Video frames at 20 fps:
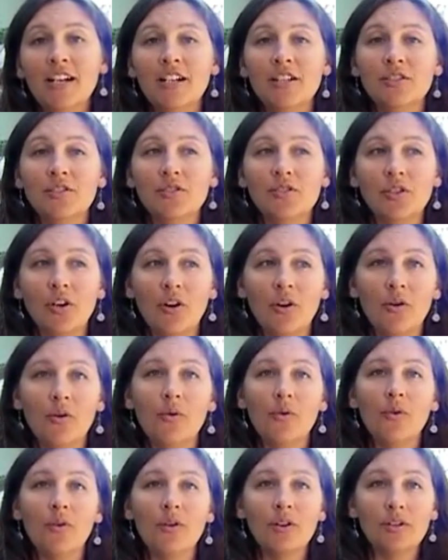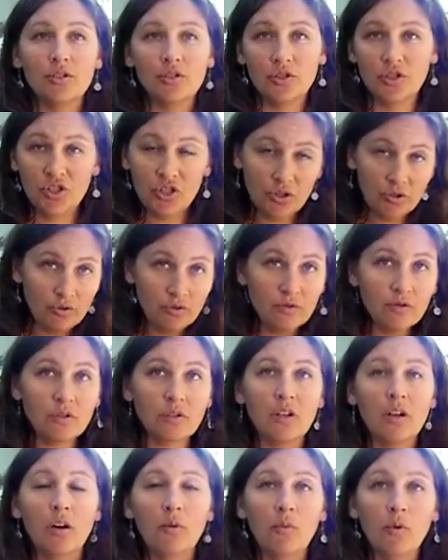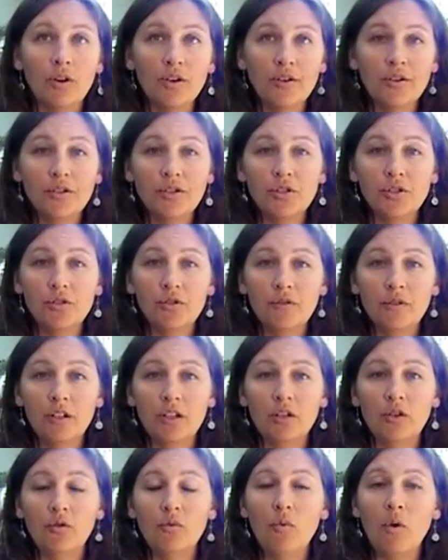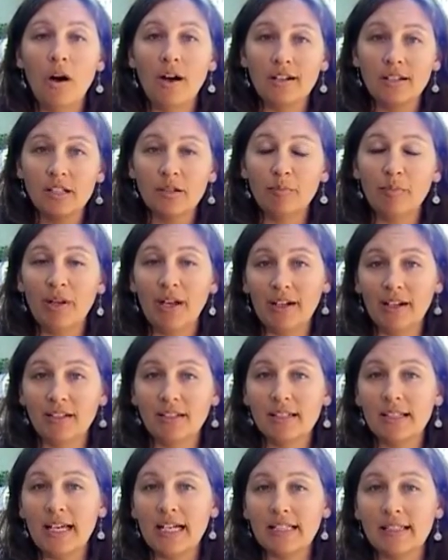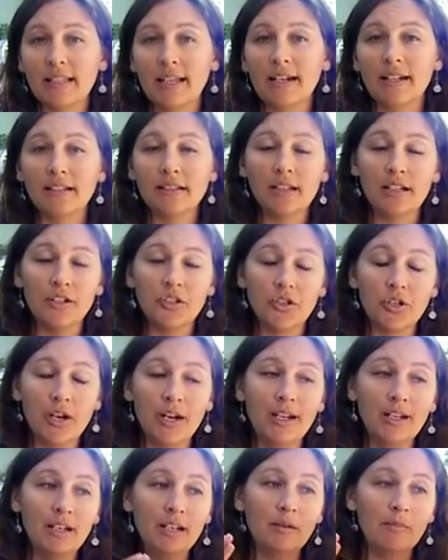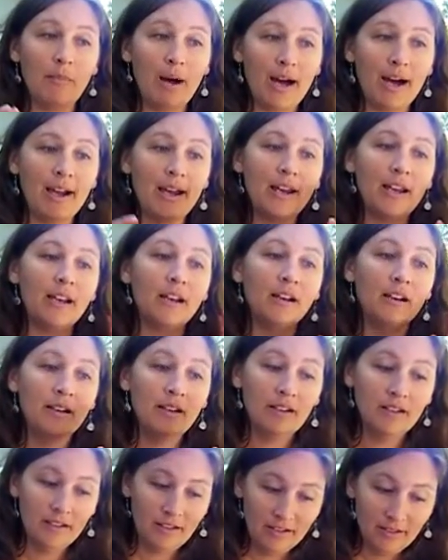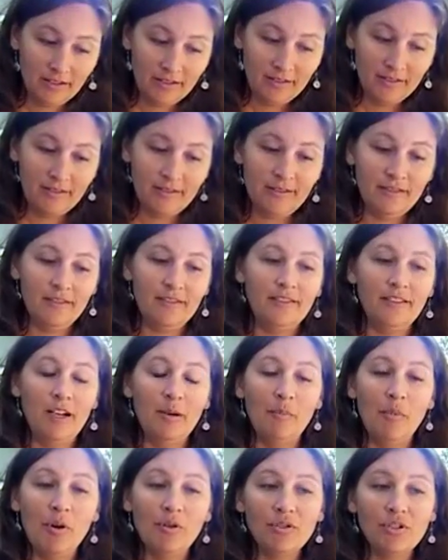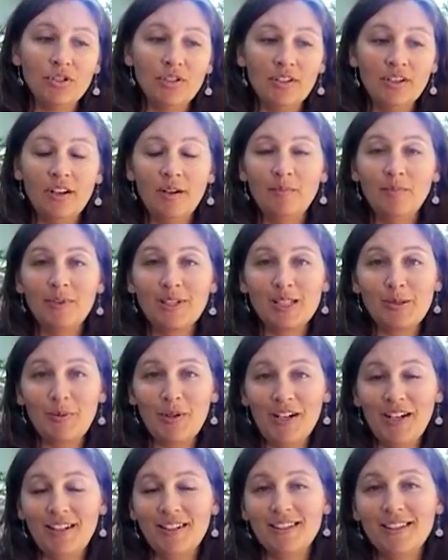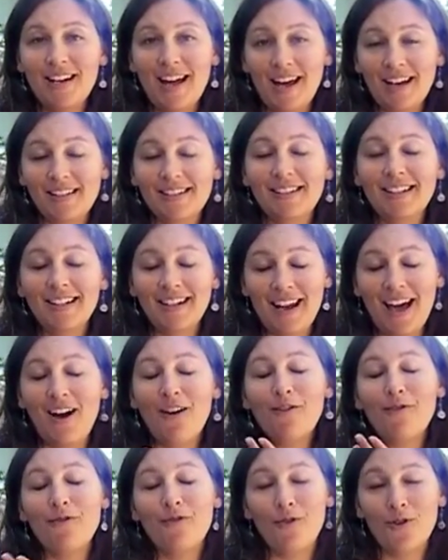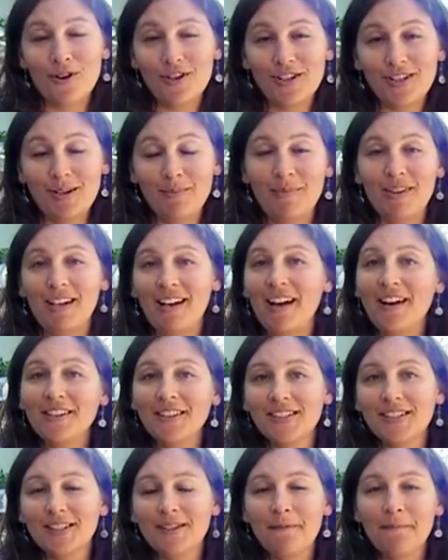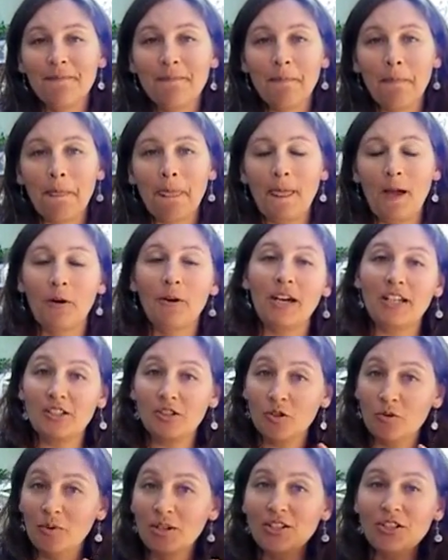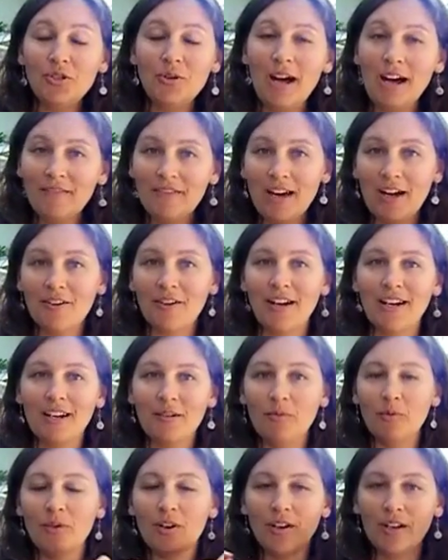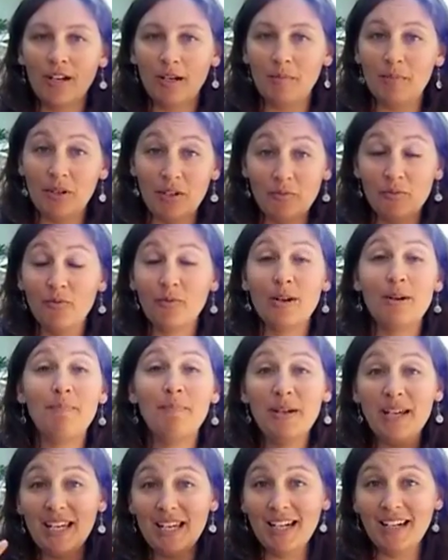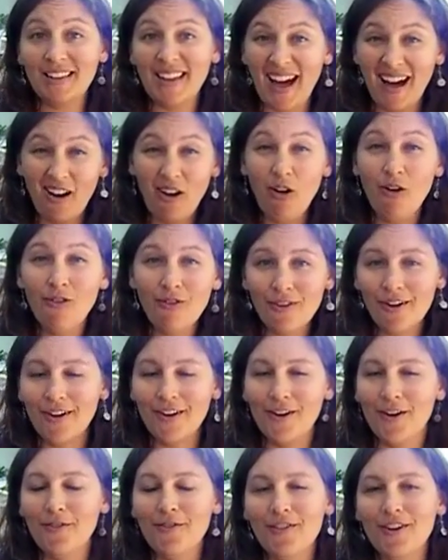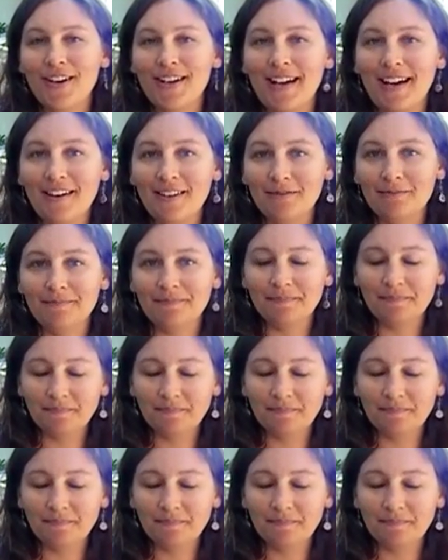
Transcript: So choose a word or two that you want to plug into that sentence. I trade in my emotion I'm experiencing now for something else. Okay, so once you have that ready, we're going to be repeating that over and over again.